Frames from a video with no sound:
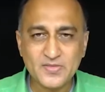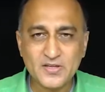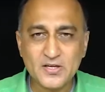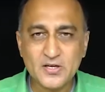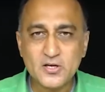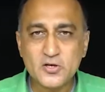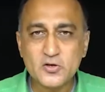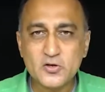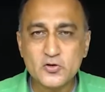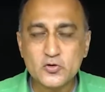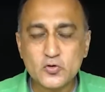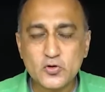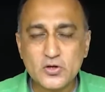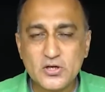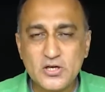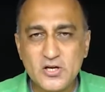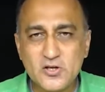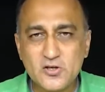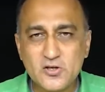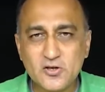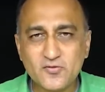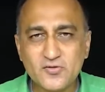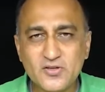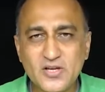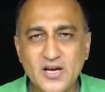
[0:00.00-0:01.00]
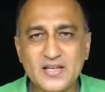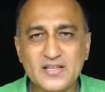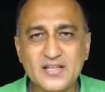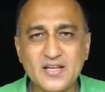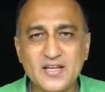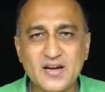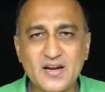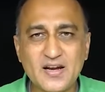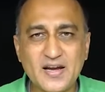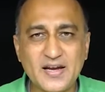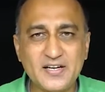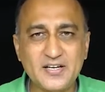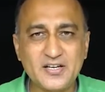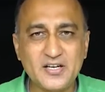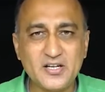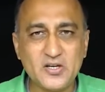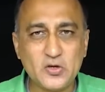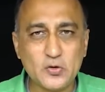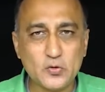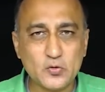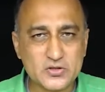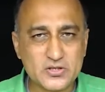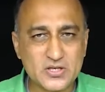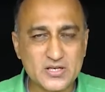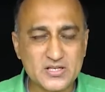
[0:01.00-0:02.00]
so each of the other 90
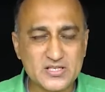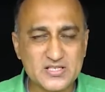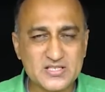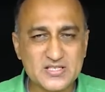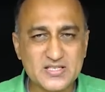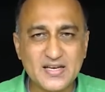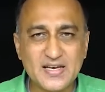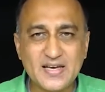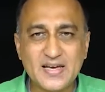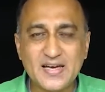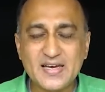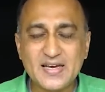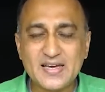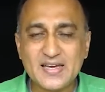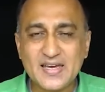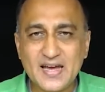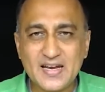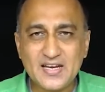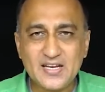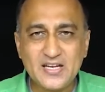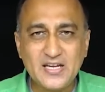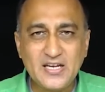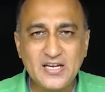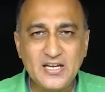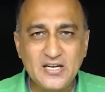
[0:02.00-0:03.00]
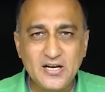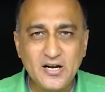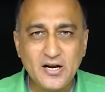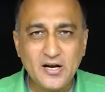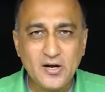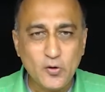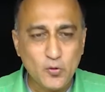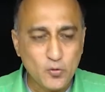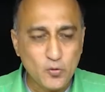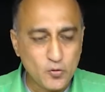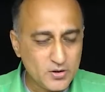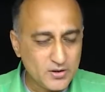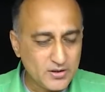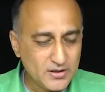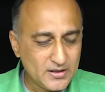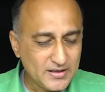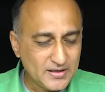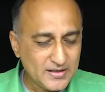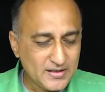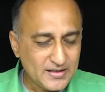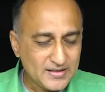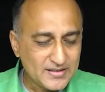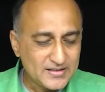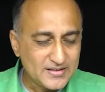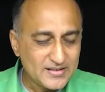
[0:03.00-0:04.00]
users can include
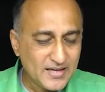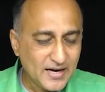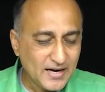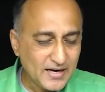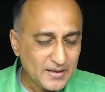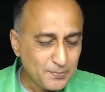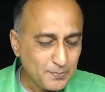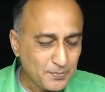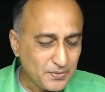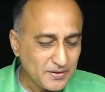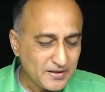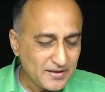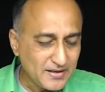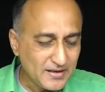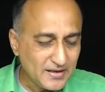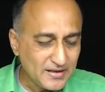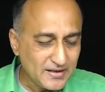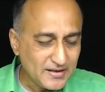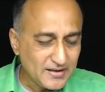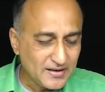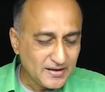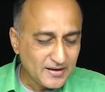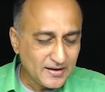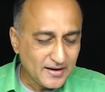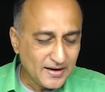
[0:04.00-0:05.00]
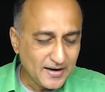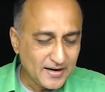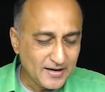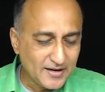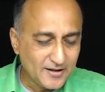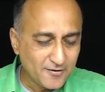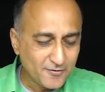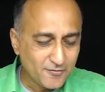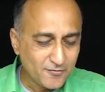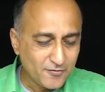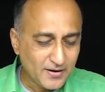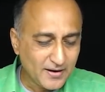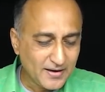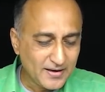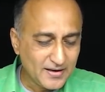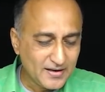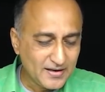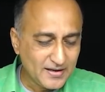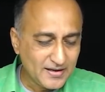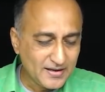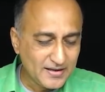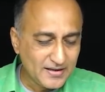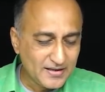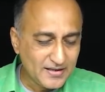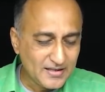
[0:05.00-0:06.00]
that particular header
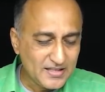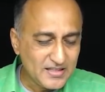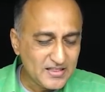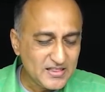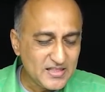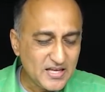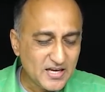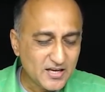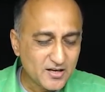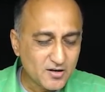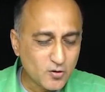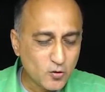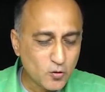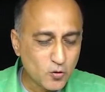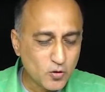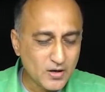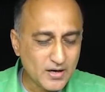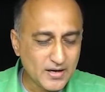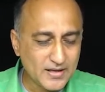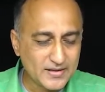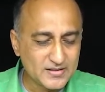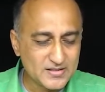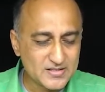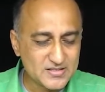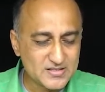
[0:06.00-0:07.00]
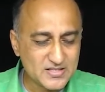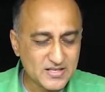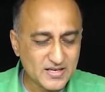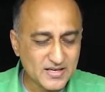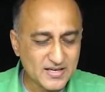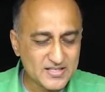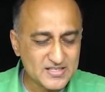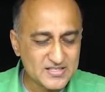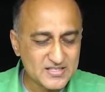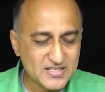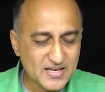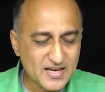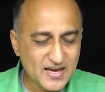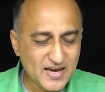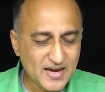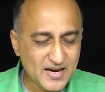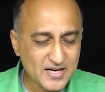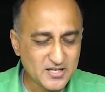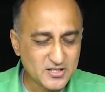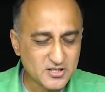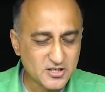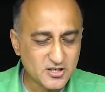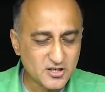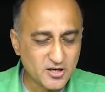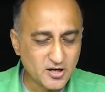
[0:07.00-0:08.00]
file in their code like this they can say
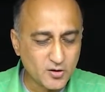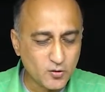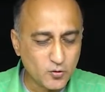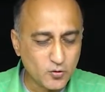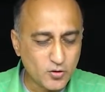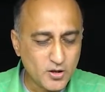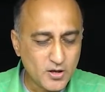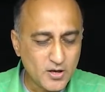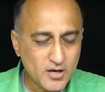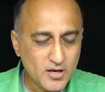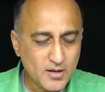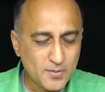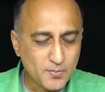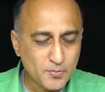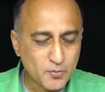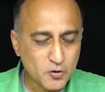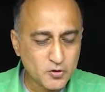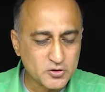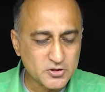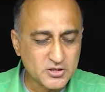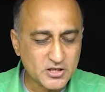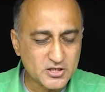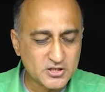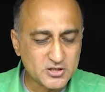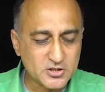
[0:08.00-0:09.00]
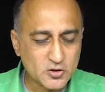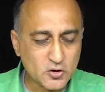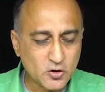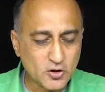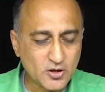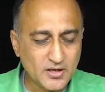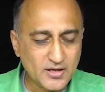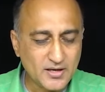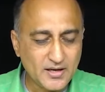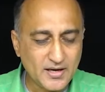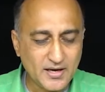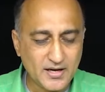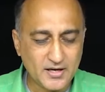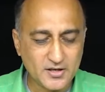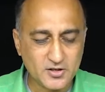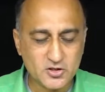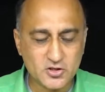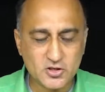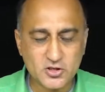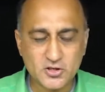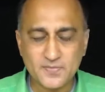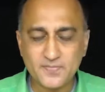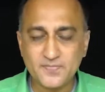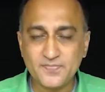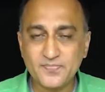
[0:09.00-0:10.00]
hash include projects.h
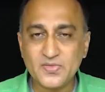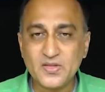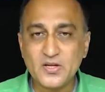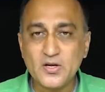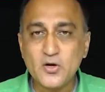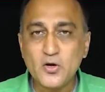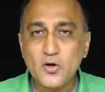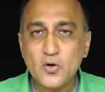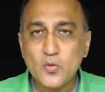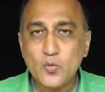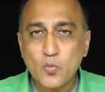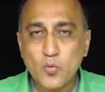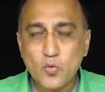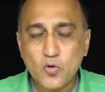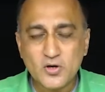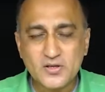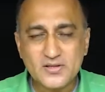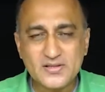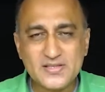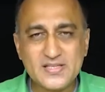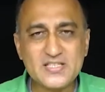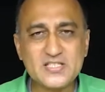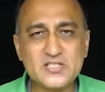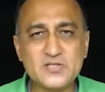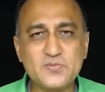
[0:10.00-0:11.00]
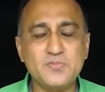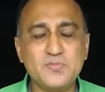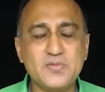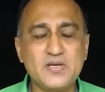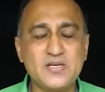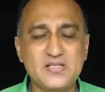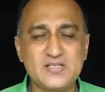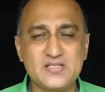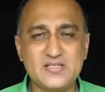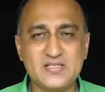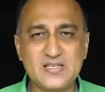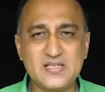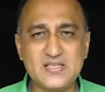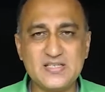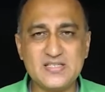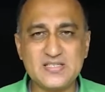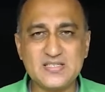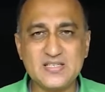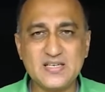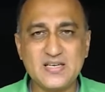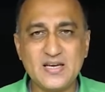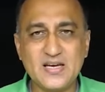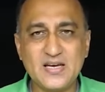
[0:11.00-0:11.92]
what this means is